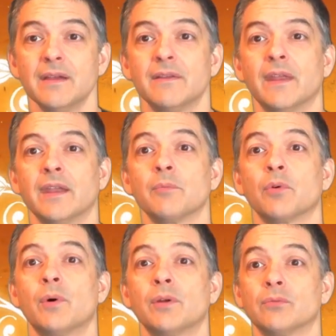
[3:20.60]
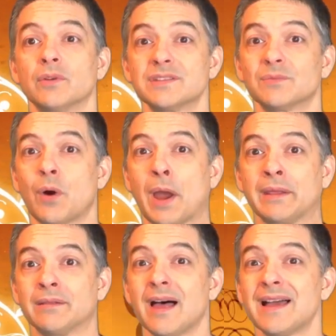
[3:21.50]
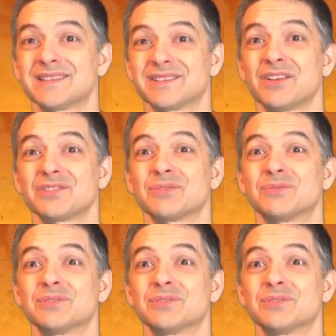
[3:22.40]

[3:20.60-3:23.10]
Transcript: And the number one reason why he lies is also